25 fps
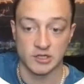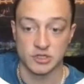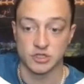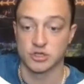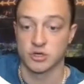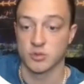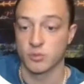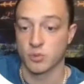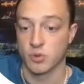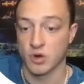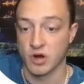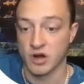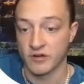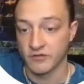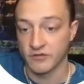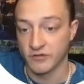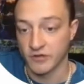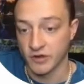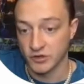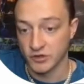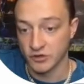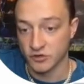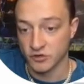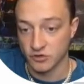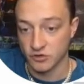tripwire
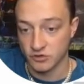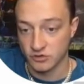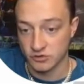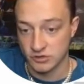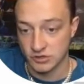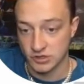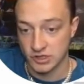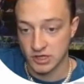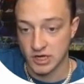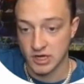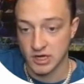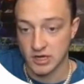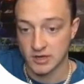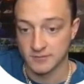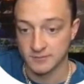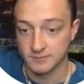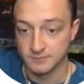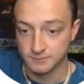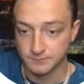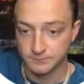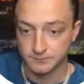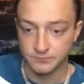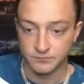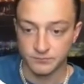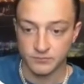funnels, okay.
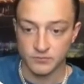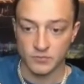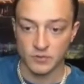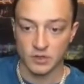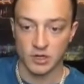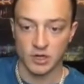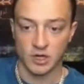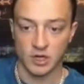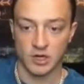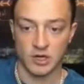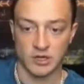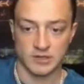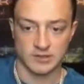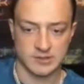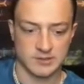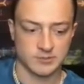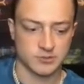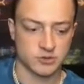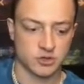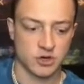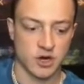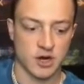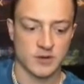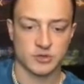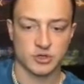
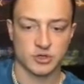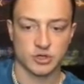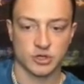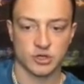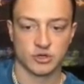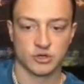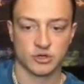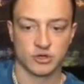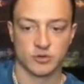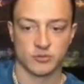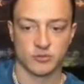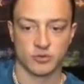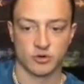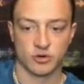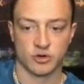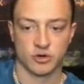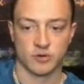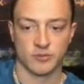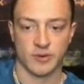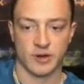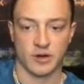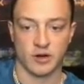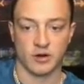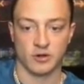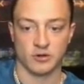Subscribe so you can learn more
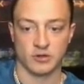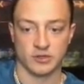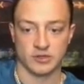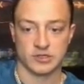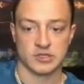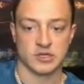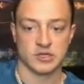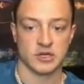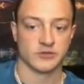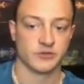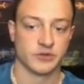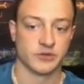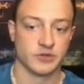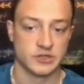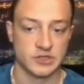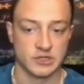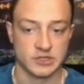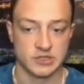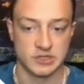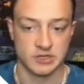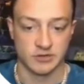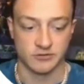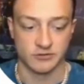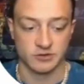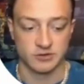about all this stuff, because this
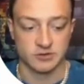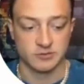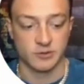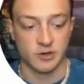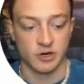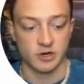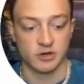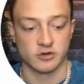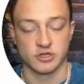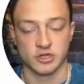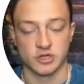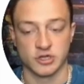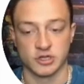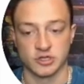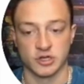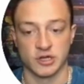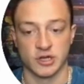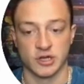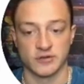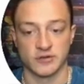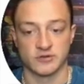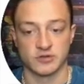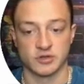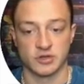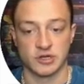stuff has power to change your
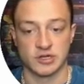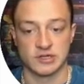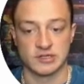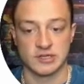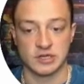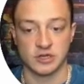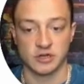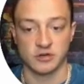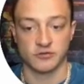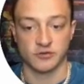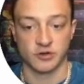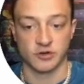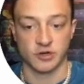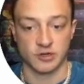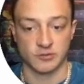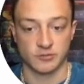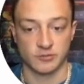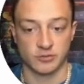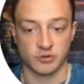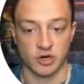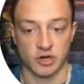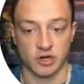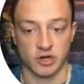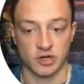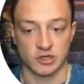life. So let's say your front end
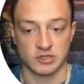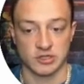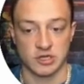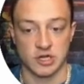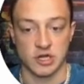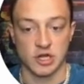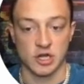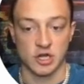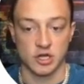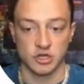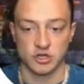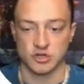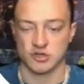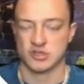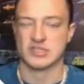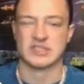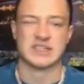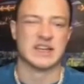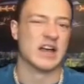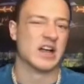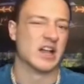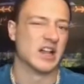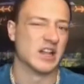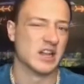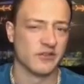product, you're
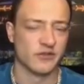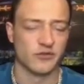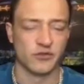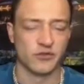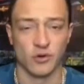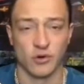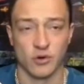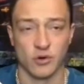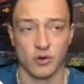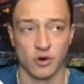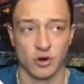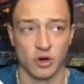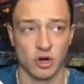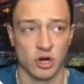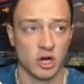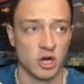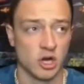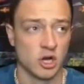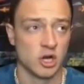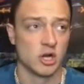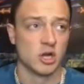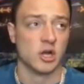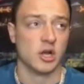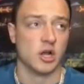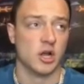selling it for
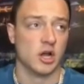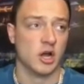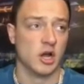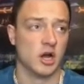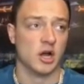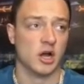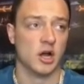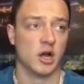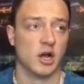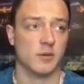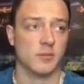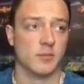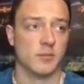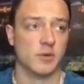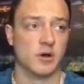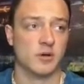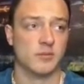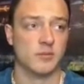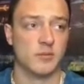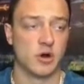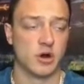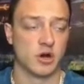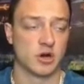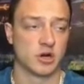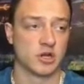a
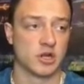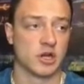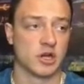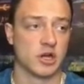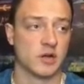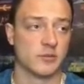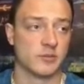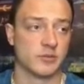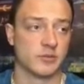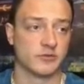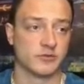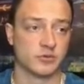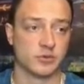markup of